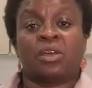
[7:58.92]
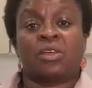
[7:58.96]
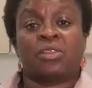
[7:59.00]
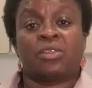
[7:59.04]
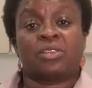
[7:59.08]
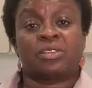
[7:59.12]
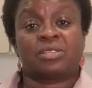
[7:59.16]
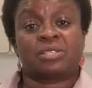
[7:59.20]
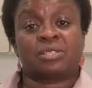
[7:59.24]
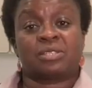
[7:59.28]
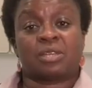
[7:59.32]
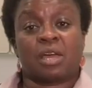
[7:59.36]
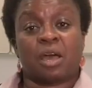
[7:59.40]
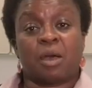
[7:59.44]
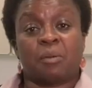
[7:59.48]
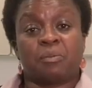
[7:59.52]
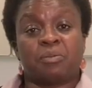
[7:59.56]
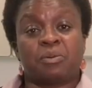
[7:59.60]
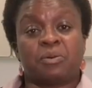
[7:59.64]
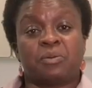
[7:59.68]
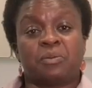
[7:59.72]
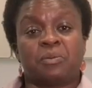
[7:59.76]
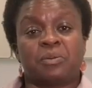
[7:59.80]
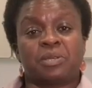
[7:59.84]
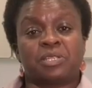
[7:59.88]
The
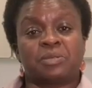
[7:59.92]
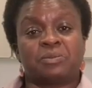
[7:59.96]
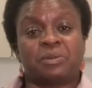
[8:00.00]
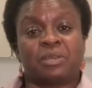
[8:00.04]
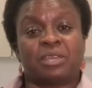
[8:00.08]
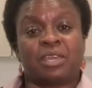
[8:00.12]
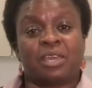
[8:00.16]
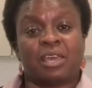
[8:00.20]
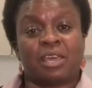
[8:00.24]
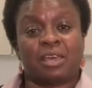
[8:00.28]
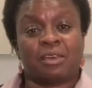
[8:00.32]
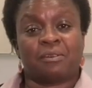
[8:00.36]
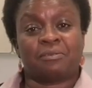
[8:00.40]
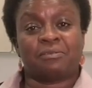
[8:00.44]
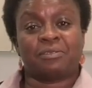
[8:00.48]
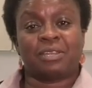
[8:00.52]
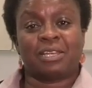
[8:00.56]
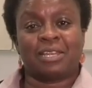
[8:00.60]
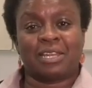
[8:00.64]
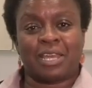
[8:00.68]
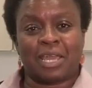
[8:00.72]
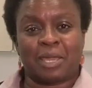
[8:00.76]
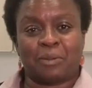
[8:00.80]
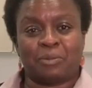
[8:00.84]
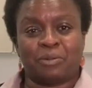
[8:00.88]
sample must be carefully
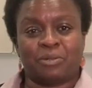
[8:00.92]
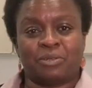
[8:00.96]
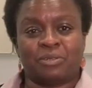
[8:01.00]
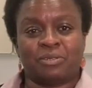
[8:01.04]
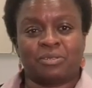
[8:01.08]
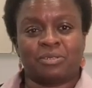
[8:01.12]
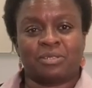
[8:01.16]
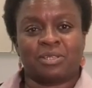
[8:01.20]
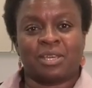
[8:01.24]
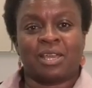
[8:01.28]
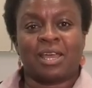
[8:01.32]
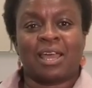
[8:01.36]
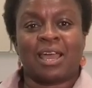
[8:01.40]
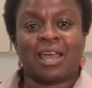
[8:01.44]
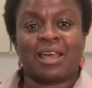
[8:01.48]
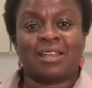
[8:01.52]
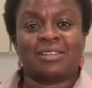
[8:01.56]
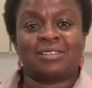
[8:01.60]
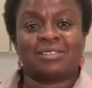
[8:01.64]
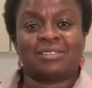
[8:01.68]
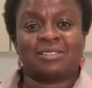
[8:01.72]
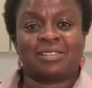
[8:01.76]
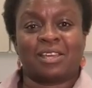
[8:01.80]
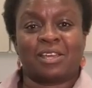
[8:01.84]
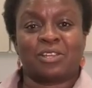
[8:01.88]
labeled and
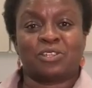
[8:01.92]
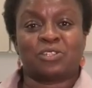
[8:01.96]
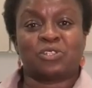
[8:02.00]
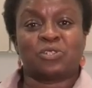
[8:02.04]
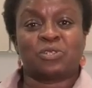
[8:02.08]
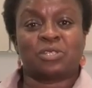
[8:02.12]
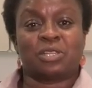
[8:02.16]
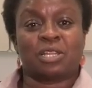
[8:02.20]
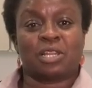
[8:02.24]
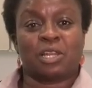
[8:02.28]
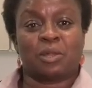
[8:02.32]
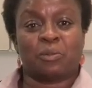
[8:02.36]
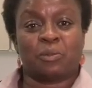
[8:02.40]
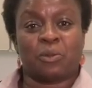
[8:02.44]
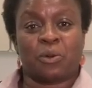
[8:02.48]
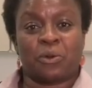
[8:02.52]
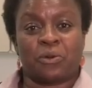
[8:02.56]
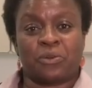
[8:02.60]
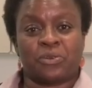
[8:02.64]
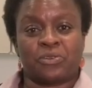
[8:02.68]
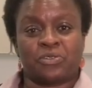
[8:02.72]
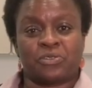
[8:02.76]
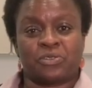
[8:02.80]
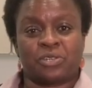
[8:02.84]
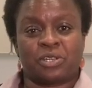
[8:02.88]
sent to the
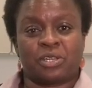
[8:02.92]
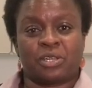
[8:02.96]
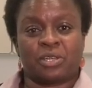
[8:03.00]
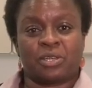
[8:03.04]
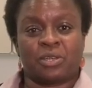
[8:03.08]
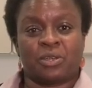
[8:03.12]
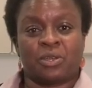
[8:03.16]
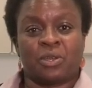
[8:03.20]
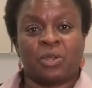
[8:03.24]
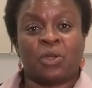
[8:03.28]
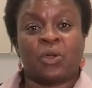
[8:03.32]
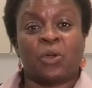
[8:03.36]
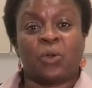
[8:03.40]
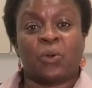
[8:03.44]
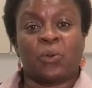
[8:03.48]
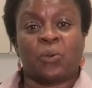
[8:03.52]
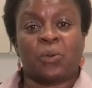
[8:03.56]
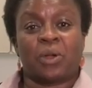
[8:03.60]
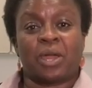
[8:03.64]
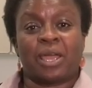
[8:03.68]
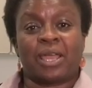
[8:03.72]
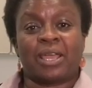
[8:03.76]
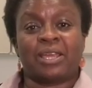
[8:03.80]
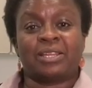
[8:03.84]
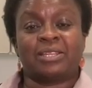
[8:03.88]
laboratory,
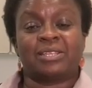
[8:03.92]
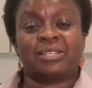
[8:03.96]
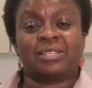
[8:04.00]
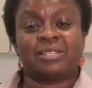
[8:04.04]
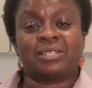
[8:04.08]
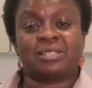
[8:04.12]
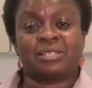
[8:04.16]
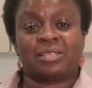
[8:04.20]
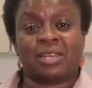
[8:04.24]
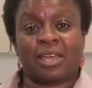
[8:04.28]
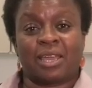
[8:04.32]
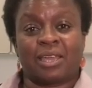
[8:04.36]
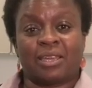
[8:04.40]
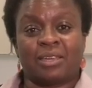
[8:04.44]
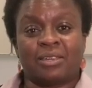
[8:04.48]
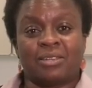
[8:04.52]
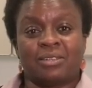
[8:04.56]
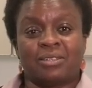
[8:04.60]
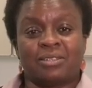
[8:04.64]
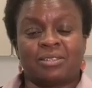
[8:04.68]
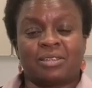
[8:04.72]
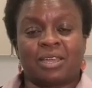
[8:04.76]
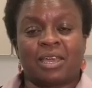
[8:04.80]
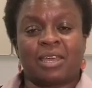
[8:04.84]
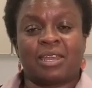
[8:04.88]
where it is
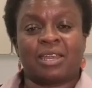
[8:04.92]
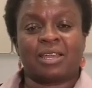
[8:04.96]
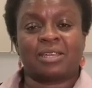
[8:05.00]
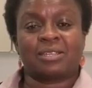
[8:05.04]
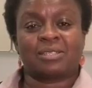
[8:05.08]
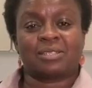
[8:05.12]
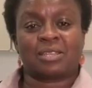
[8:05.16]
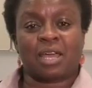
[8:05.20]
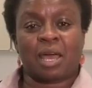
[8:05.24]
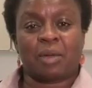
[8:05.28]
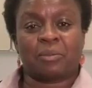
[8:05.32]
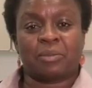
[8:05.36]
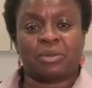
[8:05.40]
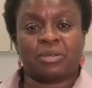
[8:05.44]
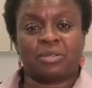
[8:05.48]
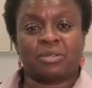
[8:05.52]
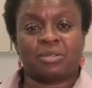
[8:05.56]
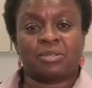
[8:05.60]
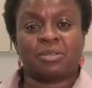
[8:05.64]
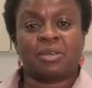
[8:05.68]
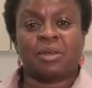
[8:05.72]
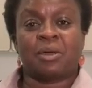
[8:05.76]
stained and examined